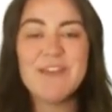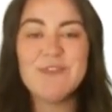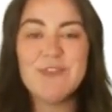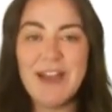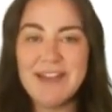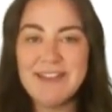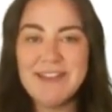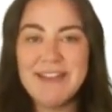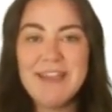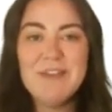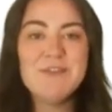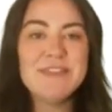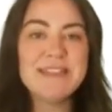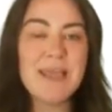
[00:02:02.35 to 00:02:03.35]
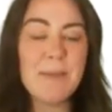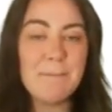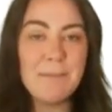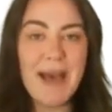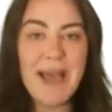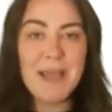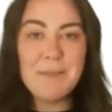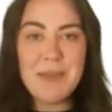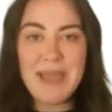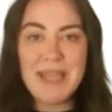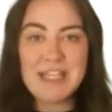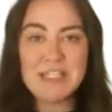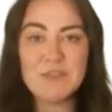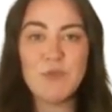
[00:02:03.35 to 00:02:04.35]
Finally, visit My
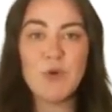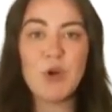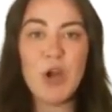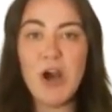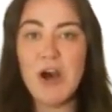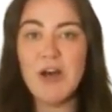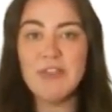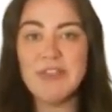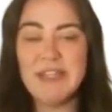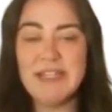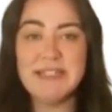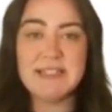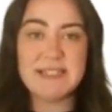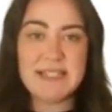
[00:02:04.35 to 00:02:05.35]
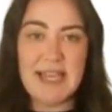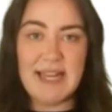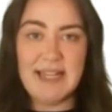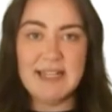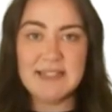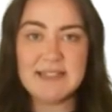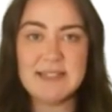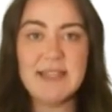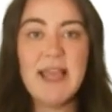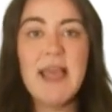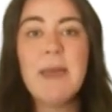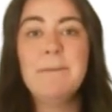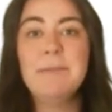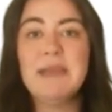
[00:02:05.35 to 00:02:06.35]
Page for all things settings.
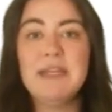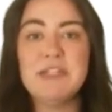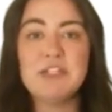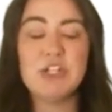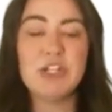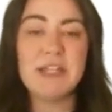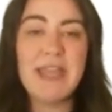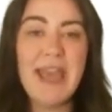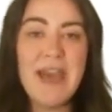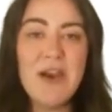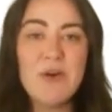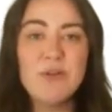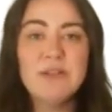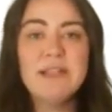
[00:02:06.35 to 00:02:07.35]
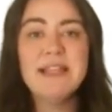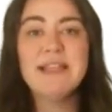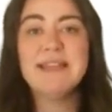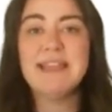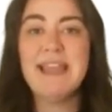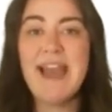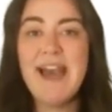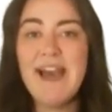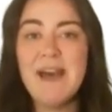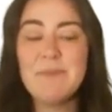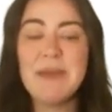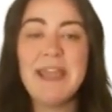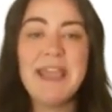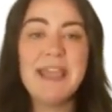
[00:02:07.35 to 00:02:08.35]
Manage your account, the
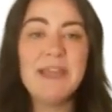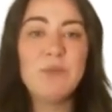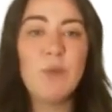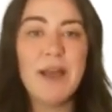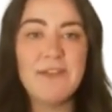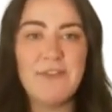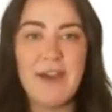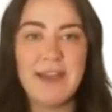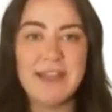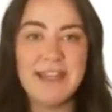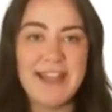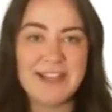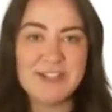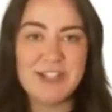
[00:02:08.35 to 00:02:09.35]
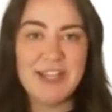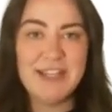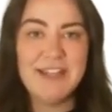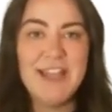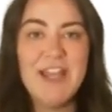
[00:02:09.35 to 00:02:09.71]
app, and Wi-Fi connection.